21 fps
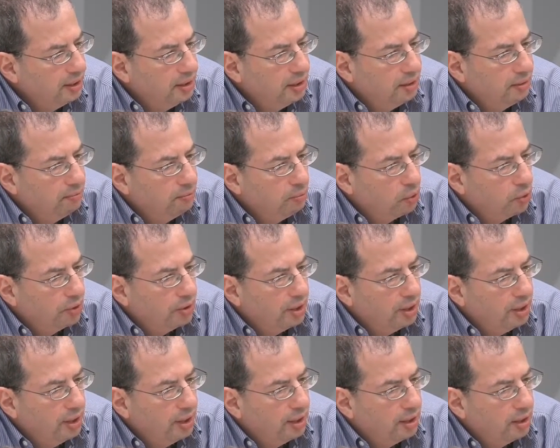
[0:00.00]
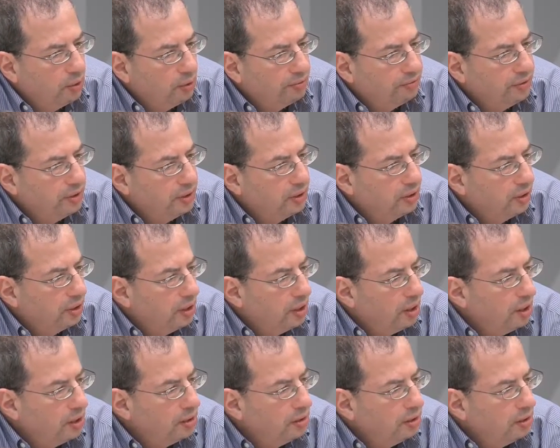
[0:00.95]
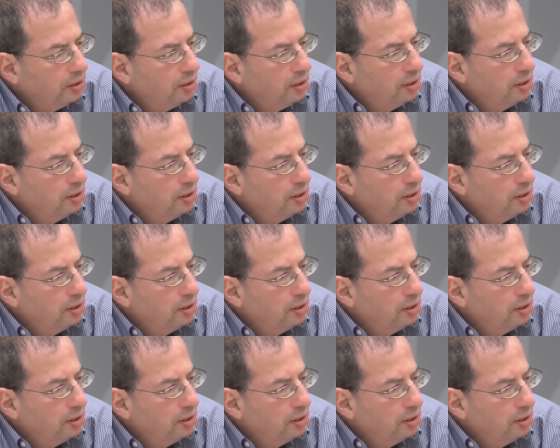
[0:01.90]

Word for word: So in theorem one, yeah, it, it's